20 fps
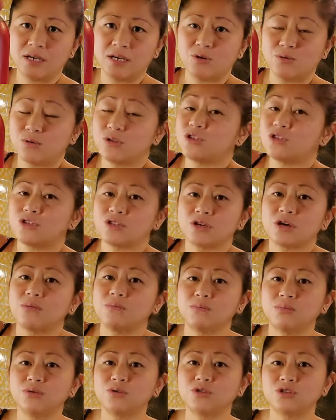which is
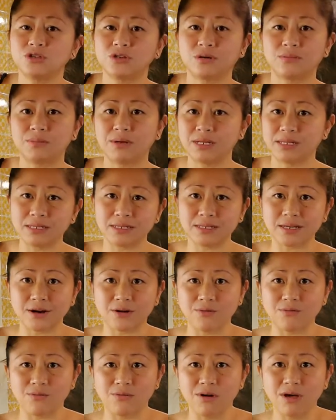kombucha, but instead
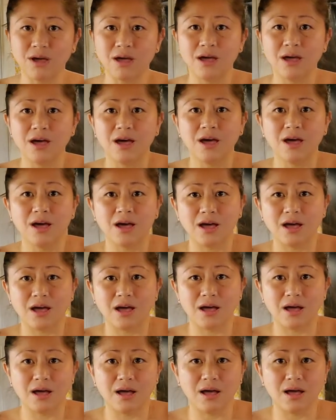of
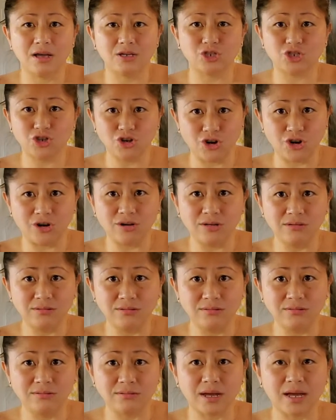sugar,
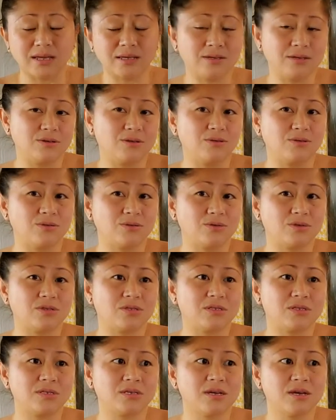I
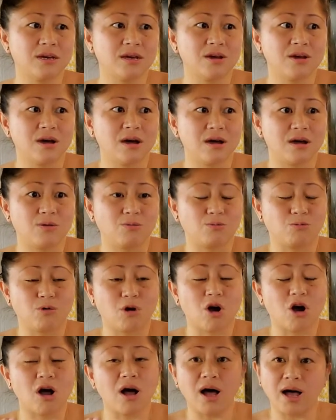used
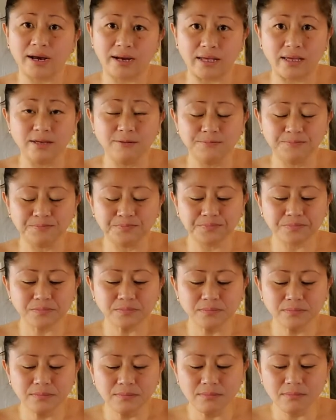raw honey,
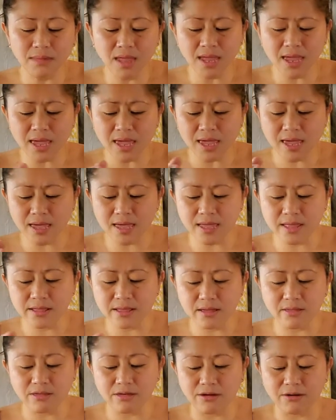
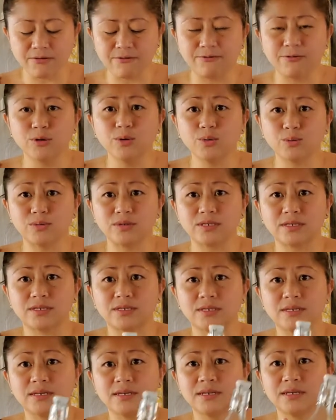and the
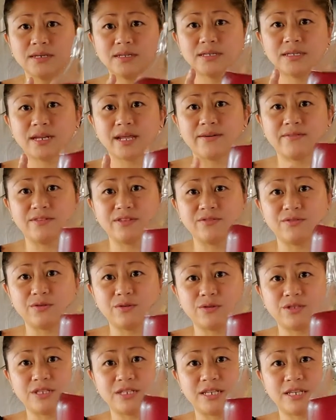fruits that I've
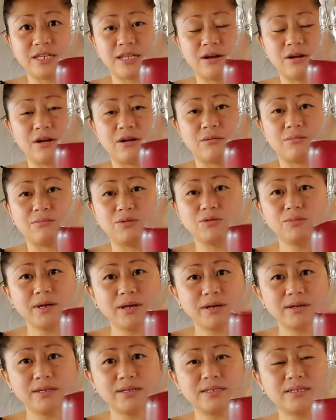infused in it are
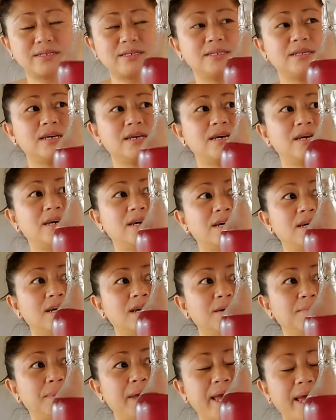blueberries,
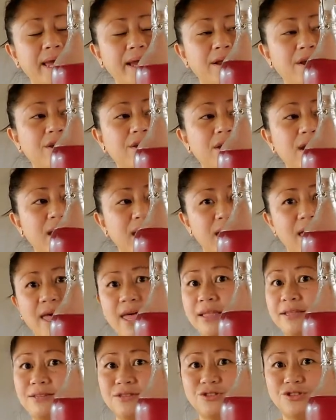pear,
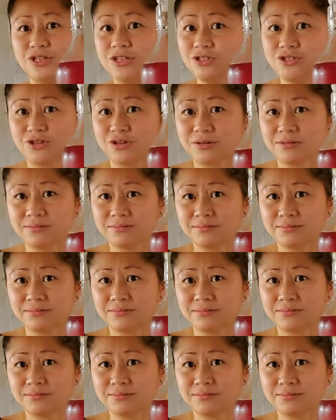and ginger.